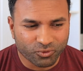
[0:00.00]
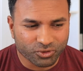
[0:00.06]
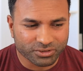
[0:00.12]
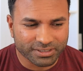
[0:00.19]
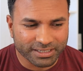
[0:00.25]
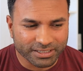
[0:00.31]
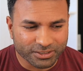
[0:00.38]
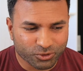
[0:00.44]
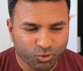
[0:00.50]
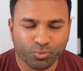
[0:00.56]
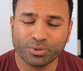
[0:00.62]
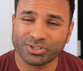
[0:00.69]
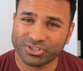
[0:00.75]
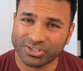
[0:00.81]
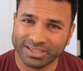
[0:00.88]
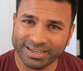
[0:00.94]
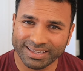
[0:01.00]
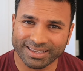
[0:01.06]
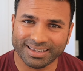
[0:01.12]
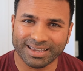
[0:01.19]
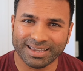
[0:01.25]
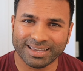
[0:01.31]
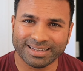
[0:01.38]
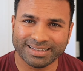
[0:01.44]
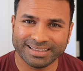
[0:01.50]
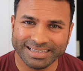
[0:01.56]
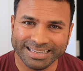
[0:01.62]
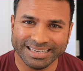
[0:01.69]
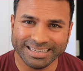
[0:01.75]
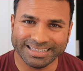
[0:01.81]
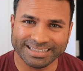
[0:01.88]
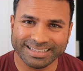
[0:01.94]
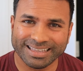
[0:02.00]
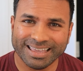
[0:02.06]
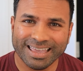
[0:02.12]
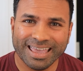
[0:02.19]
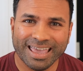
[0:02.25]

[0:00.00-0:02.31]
was like super skinny and lean,